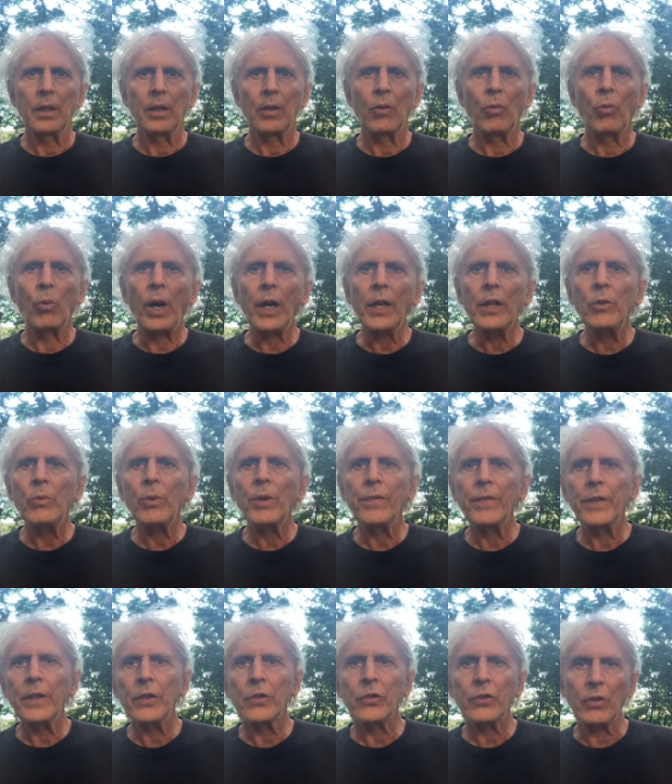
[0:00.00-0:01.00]
Why do we
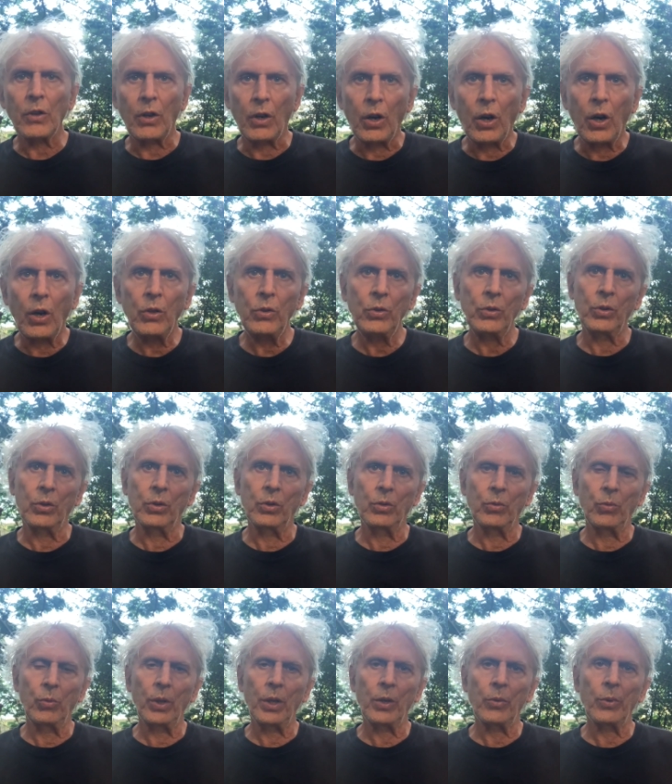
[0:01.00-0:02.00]
feel so whole
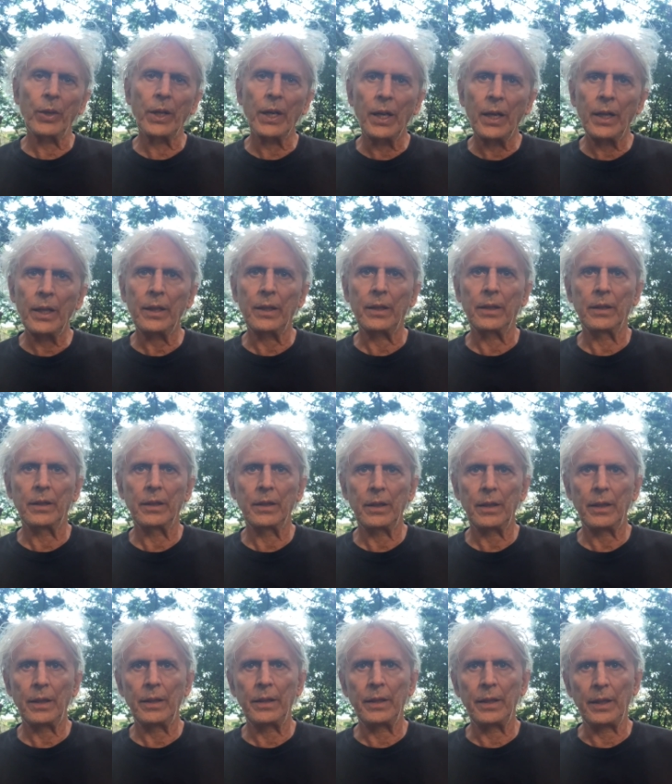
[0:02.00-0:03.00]
when we are
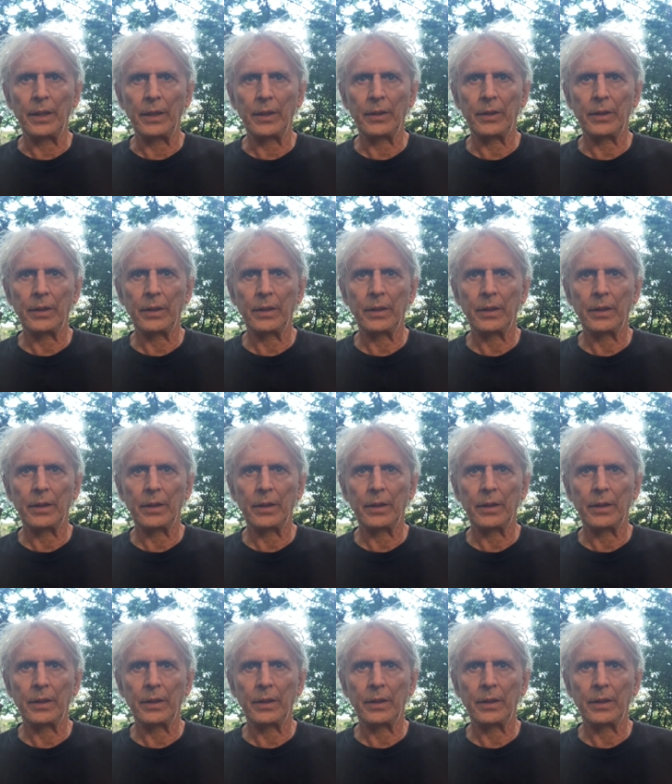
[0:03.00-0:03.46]
in nature?